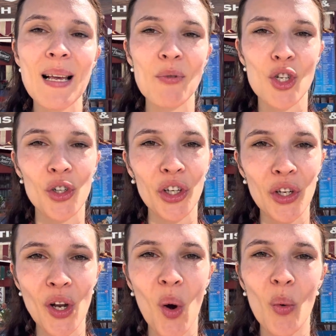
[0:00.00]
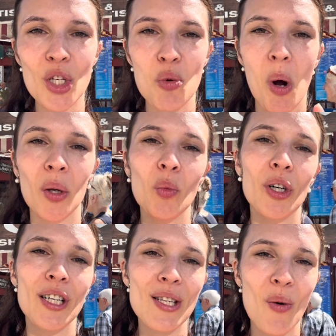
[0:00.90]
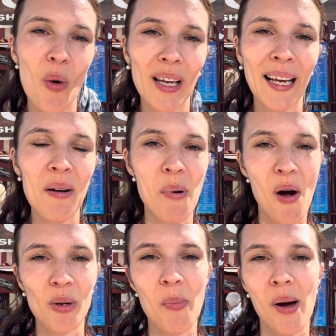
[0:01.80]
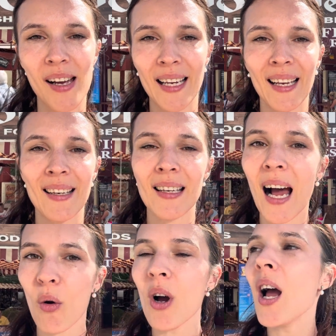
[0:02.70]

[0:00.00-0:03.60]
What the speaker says: I'm sure you know which one we're talking about by now.